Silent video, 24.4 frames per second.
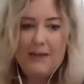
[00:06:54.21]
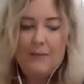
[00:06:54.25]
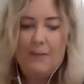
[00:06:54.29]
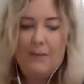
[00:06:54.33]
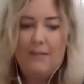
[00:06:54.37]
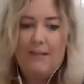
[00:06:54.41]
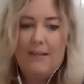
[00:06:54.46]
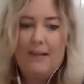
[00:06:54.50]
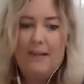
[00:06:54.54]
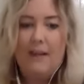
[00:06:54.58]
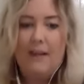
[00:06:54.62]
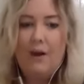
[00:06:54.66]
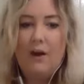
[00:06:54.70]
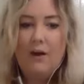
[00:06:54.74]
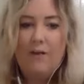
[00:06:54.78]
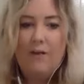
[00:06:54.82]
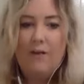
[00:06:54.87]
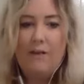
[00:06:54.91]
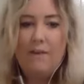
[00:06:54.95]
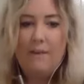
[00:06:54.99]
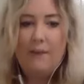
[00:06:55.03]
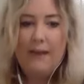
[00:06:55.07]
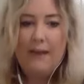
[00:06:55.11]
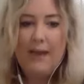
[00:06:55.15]
We see a lot of
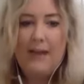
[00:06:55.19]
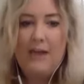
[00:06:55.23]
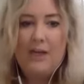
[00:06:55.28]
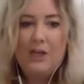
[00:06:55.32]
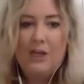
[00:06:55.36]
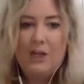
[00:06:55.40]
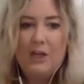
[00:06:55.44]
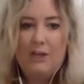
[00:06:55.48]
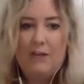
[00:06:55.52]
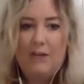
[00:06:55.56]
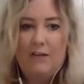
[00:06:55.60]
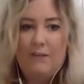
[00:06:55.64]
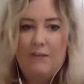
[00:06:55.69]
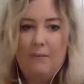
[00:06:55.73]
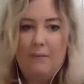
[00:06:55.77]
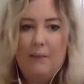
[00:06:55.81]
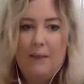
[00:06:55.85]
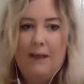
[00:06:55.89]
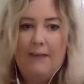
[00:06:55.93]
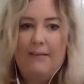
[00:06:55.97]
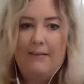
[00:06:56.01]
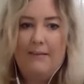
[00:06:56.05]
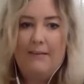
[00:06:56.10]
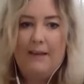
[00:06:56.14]
applications of
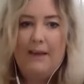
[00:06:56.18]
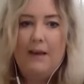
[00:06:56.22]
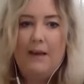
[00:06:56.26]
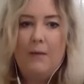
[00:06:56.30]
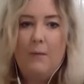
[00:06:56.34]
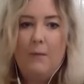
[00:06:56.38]
plastic